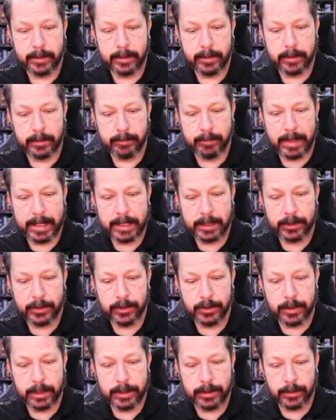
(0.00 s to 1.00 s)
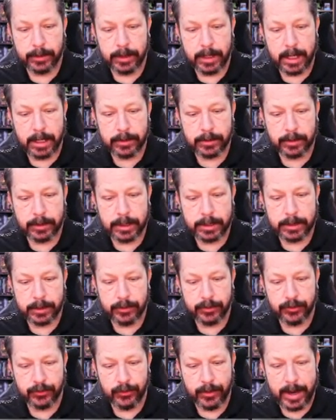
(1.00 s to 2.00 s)
making sure that your nozzle
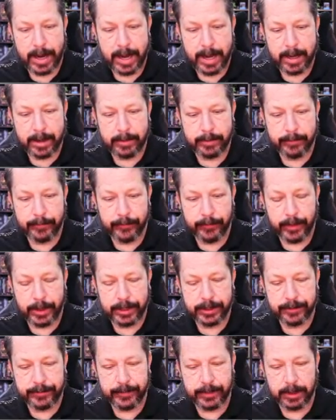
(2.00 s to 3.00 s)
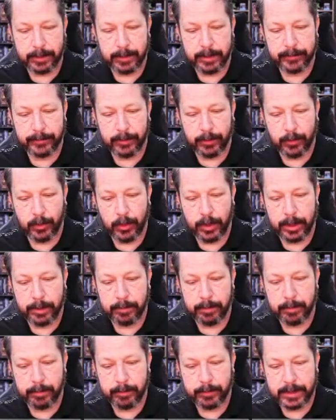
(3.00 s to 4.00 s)
doesn't drag fresh filament from
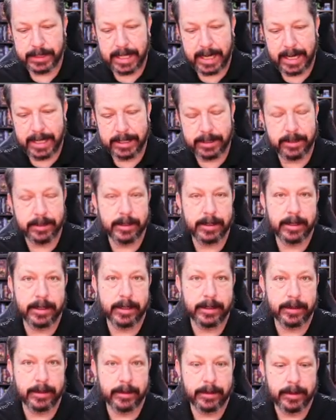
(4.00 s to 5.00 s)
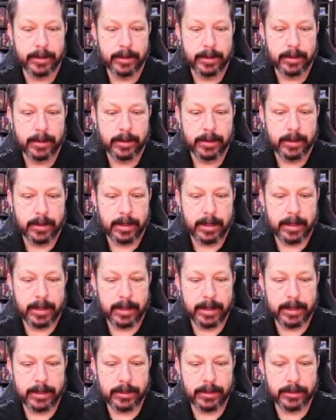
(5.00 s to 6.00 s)
one side to the other.
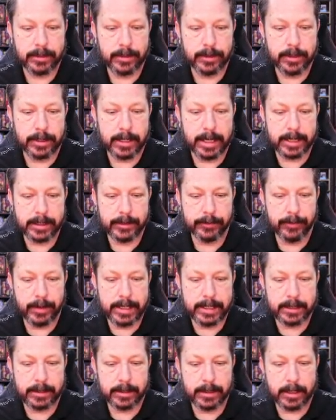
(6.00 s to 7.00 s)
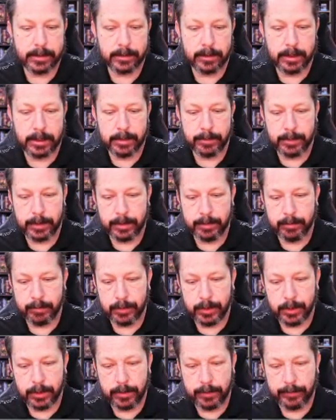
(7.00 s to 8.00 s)
So you can actually raise the nozzle up,
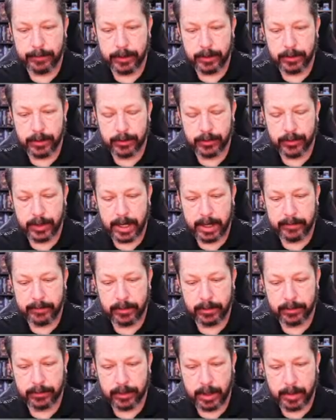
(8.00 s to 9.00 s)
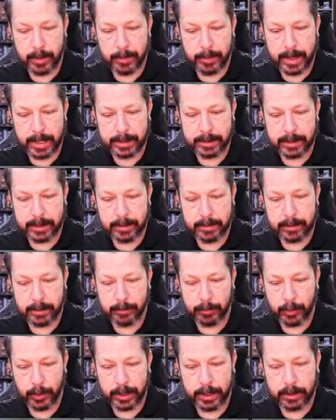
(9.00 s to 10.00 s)
move, do your travel, drop it back down,
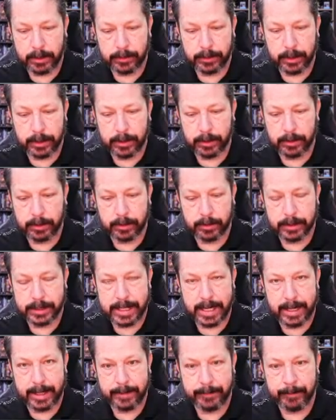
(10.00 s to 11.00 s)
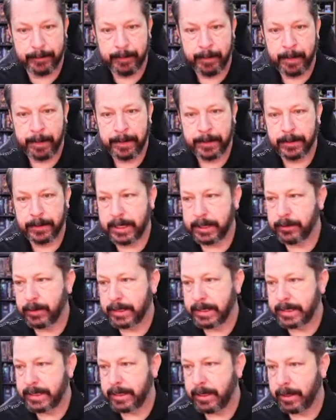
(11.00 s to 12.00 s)
and print on the other side. So that's
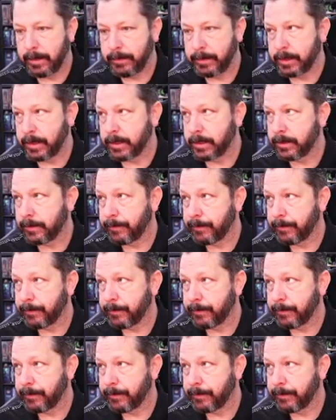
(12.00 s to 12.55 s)
what Z-Hop does.